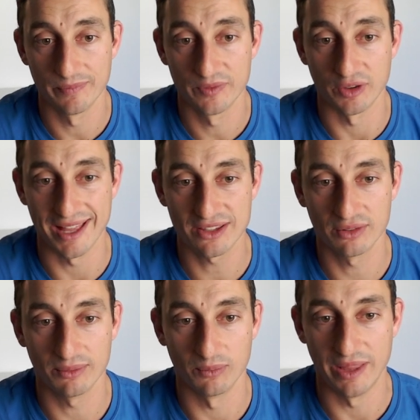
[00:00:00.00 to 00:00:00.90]
So that's
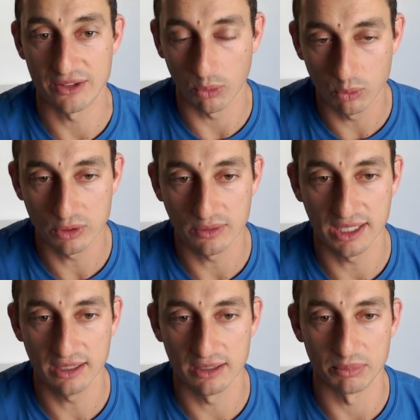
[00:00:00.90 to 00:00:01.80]
that's all you
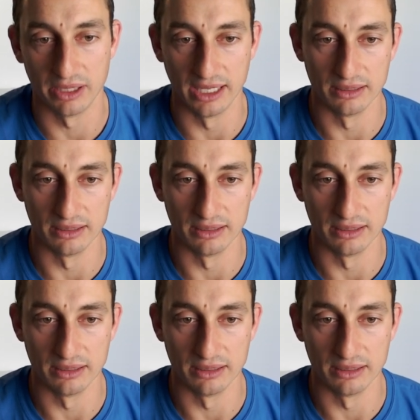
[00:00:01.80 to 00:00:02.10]
need in a plan.